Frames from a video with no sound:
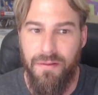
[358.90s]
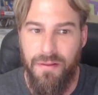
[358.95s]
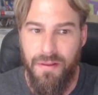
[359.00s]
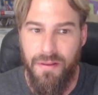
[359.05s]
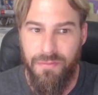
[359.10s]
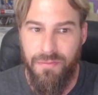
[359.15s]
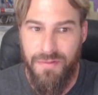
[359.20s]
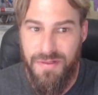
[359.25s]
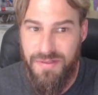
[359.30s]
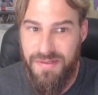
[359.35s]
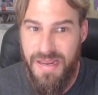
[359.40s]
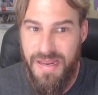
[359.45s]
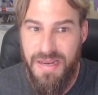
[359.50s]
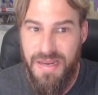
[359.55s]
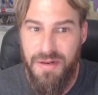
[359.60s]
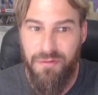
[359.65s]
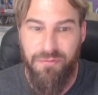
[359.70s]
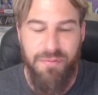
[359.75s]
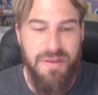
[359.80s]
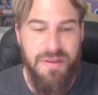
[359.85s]
The
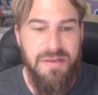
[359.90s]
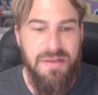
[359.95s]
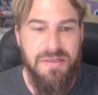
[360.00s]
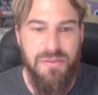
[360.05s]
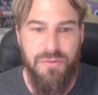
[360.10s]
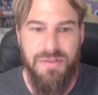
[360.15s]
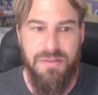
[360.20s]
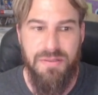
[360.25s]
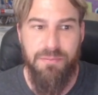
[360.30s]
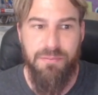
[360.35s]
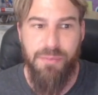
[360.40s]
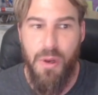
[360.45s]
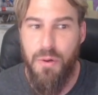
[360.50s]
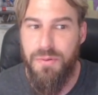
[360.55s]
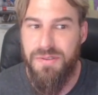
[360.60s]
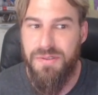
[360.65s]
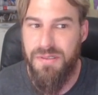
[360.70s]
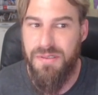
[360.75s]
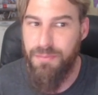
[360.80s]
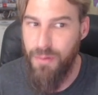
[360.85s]
state of peace was
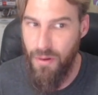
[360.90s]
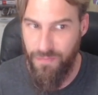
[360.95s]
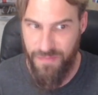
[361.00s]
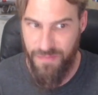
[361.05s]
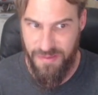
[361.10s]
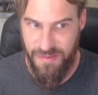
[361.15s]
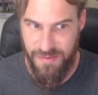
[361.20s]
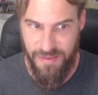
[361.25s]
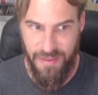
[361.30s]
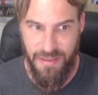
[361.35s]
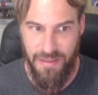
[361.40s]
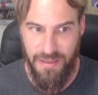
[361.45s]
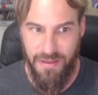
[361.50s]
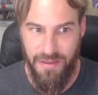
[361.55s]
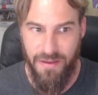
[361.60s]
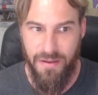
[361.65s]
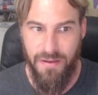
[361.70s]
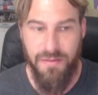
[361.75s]
imposed upon the city.